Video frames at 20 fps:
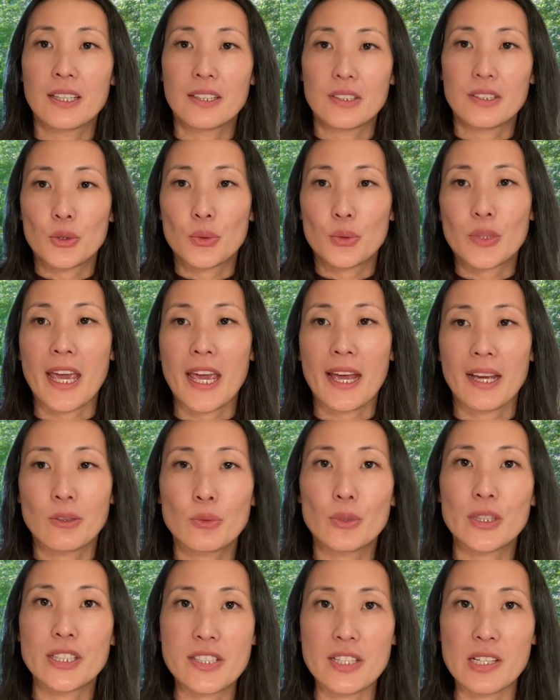You can
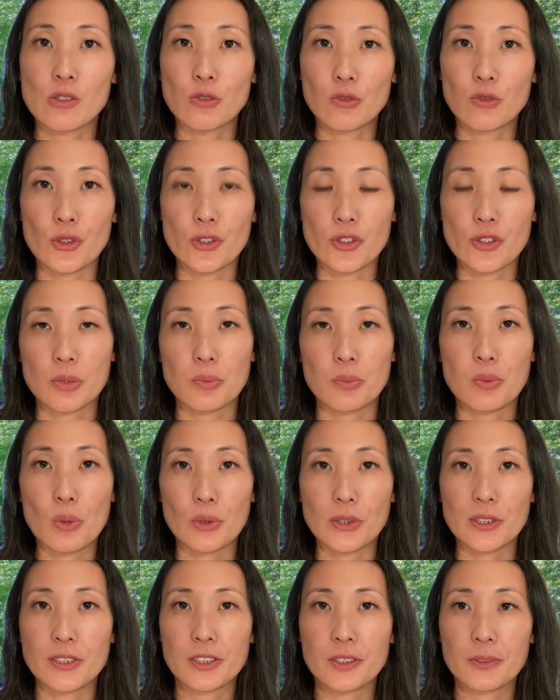reach out for
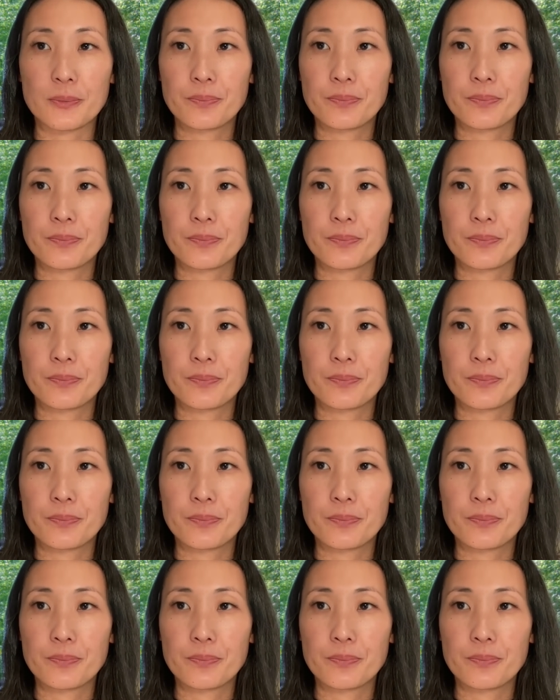support.